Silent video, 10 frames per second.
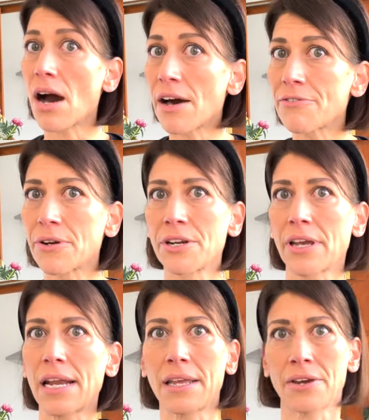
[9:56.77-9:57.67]
off when you're
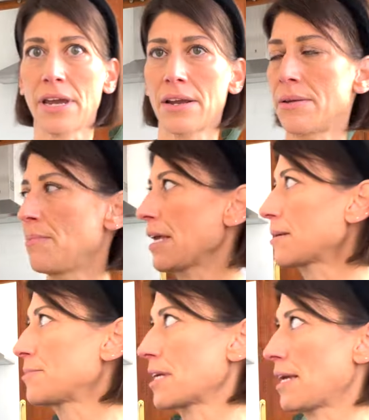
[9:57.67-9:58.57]
getting your hair and
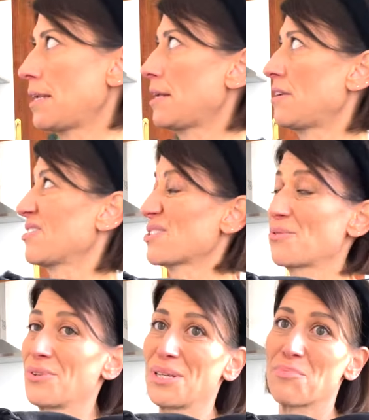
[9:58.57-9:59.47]
makeup done, and also
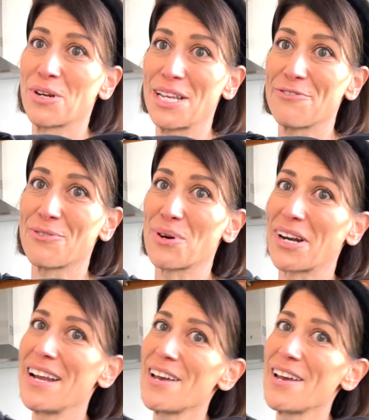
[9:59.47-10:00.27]
really pretty for